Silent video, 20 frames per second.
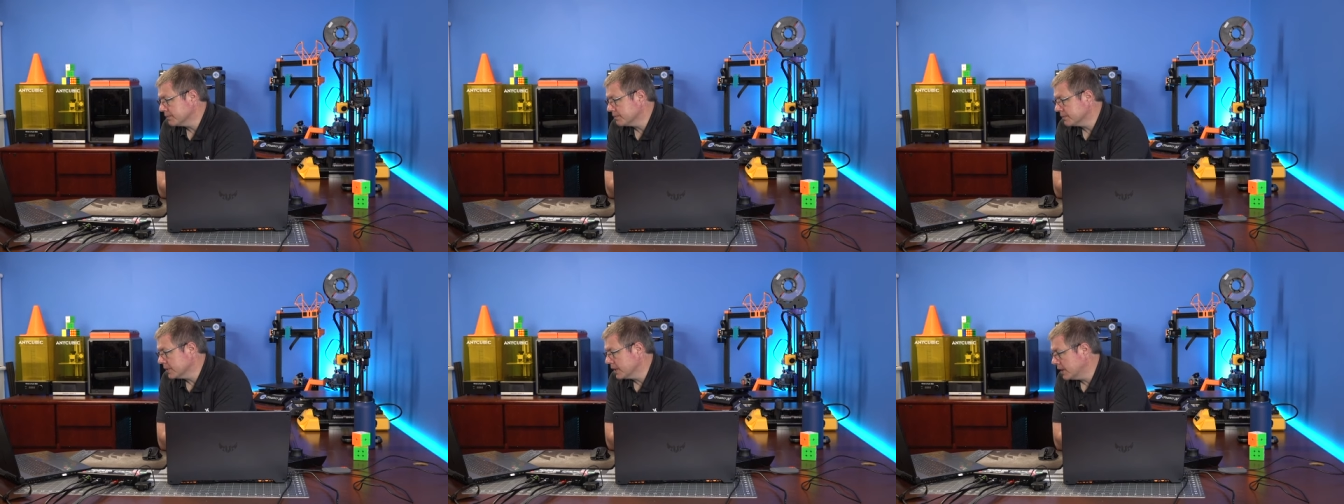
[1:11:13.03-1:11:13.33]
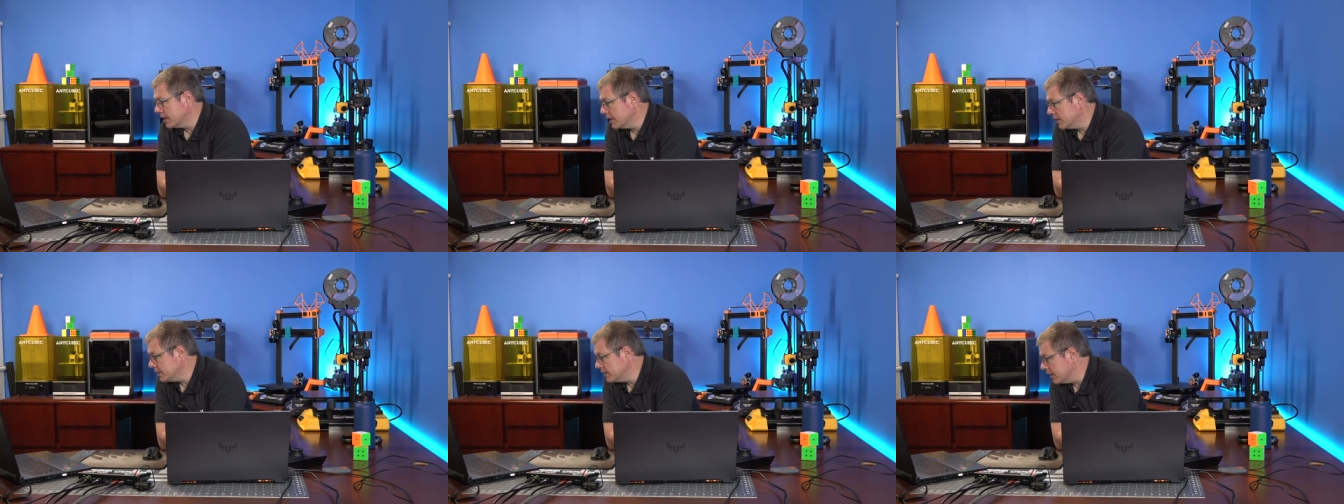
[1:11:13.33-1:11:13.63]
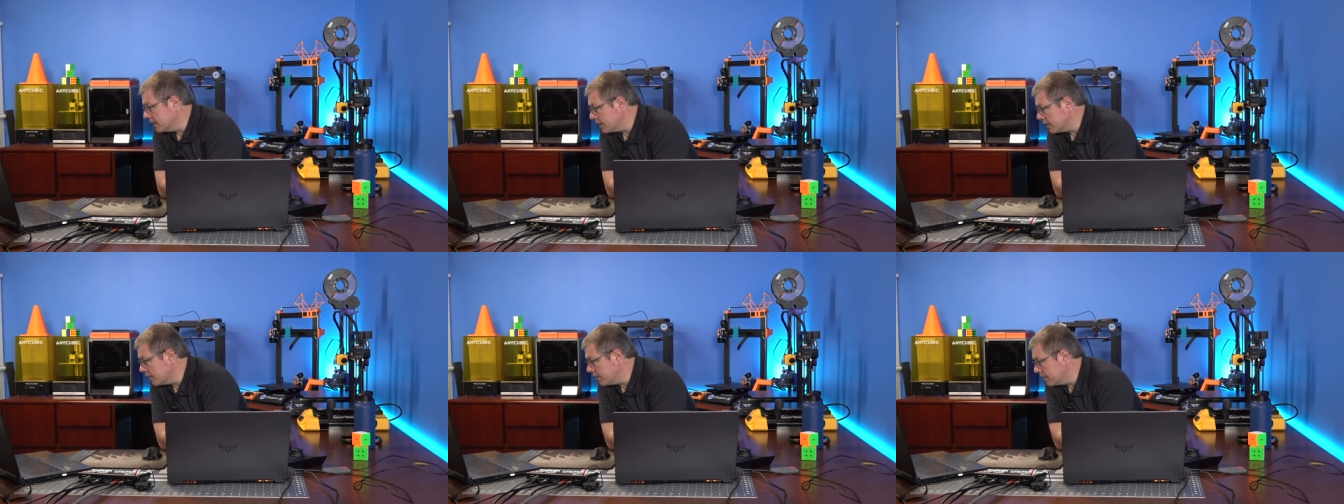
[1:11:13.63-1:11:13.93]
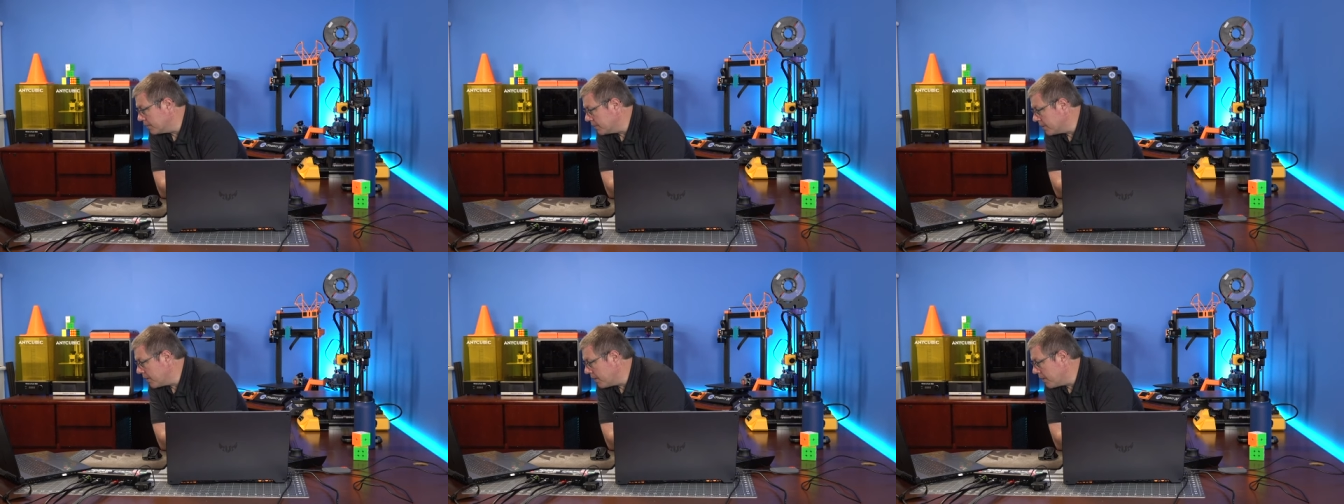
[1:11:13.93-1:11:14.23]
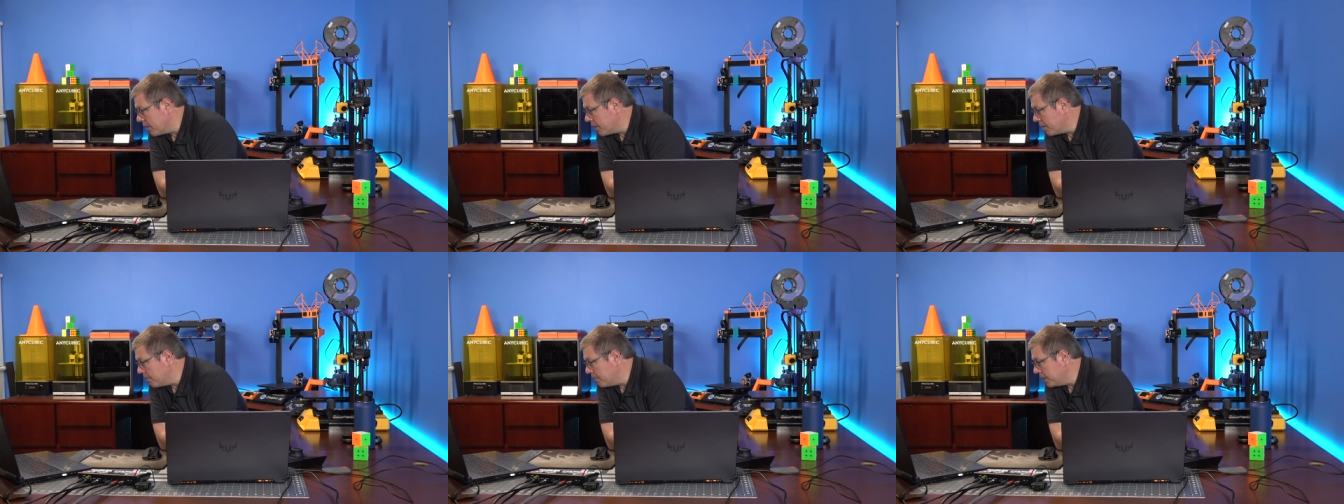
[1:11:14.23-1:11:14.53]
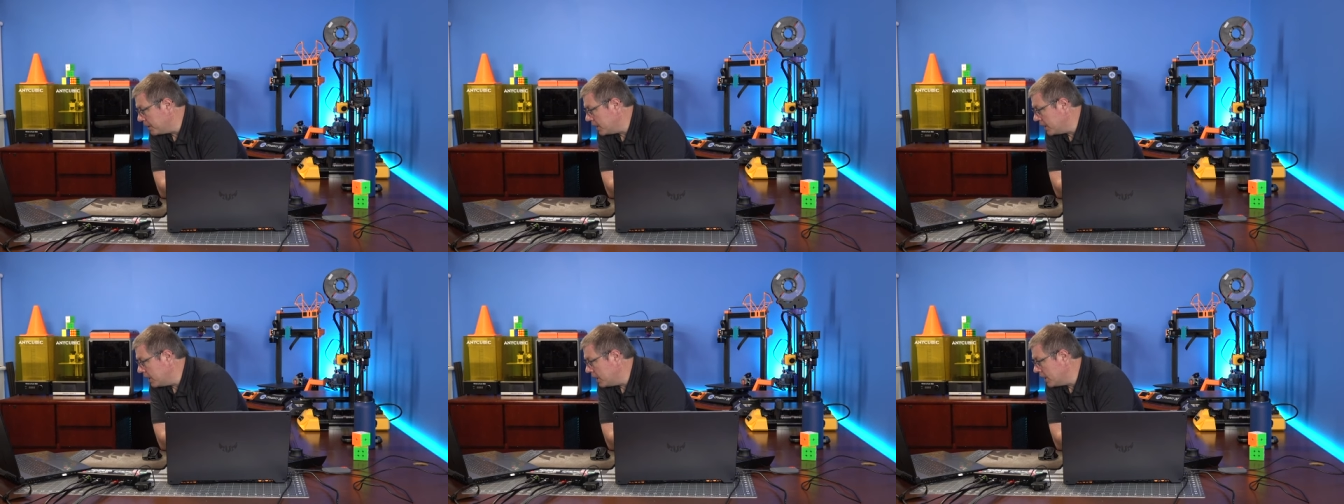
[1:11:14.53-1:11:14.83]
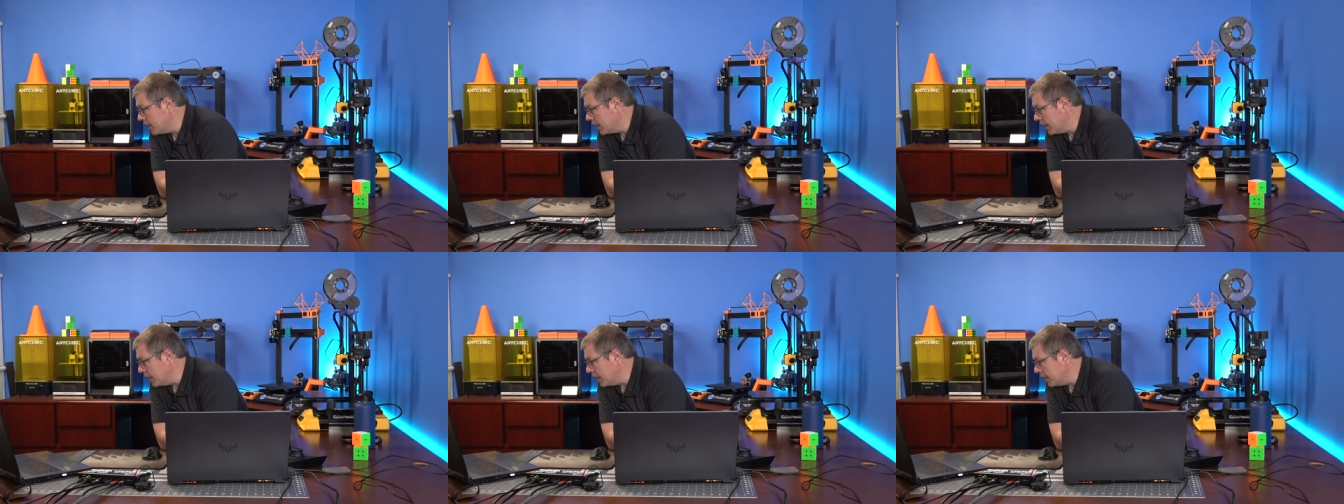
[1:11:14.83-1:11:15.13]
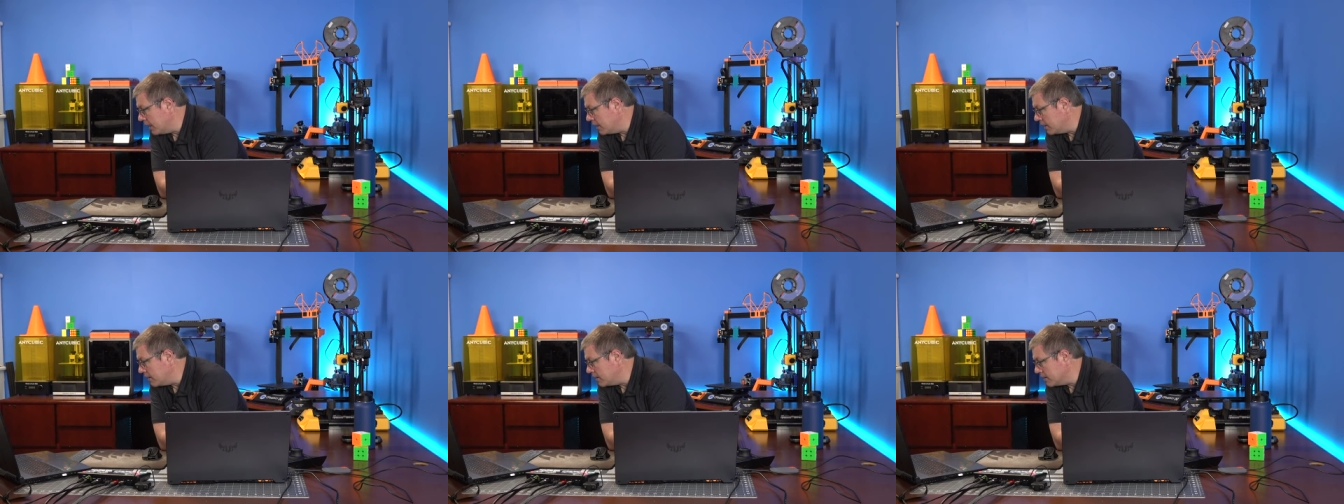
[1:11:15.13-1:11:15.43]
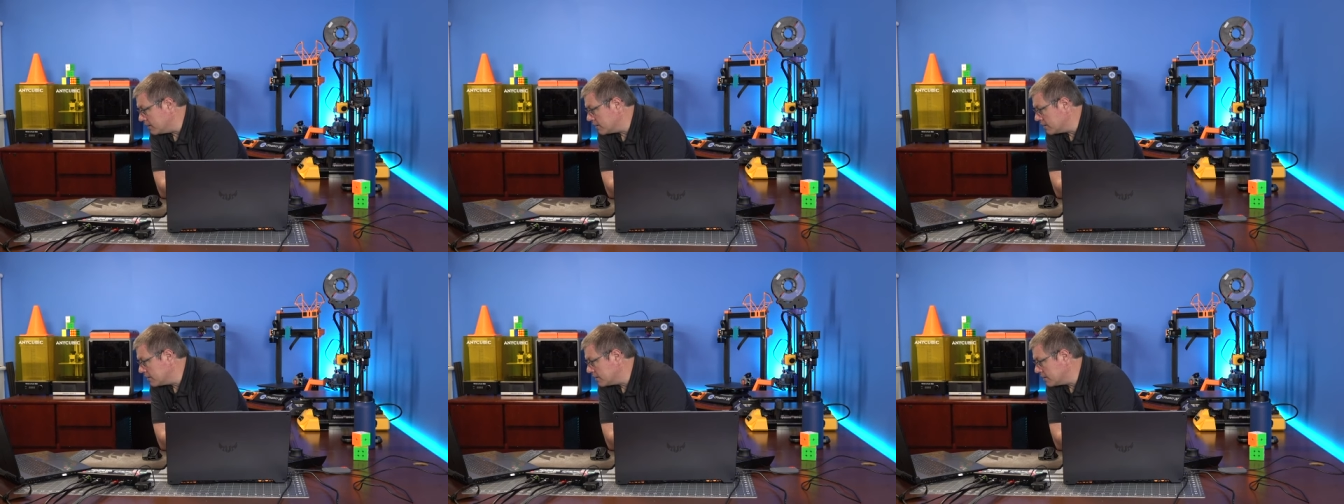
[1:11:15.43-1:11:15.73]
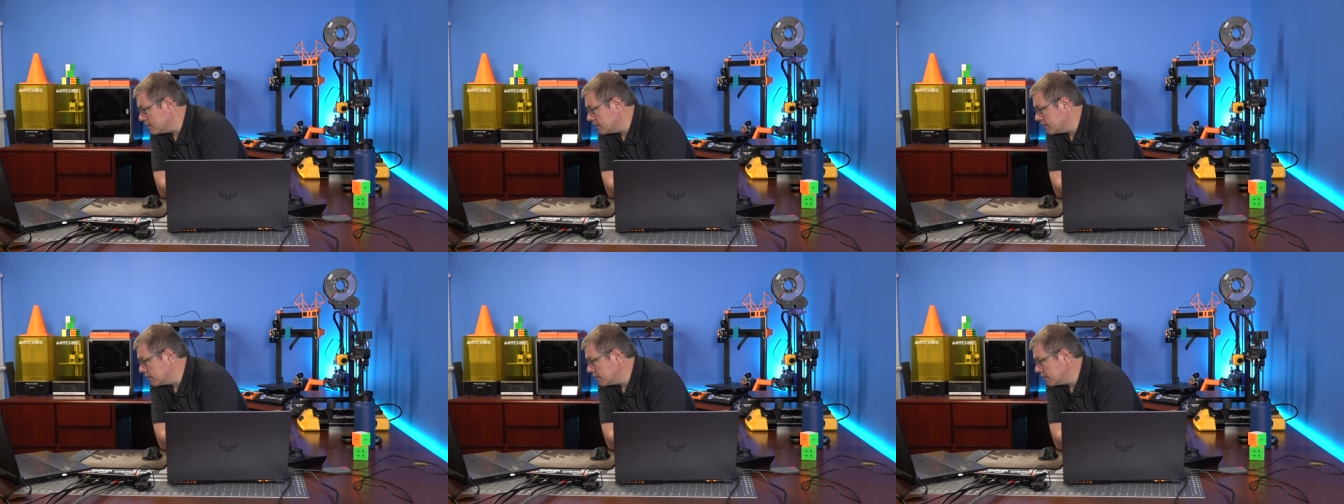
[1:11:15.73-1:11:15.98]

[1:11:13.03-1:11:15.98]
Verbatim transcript: Uh, Donkey Kong. The plugins.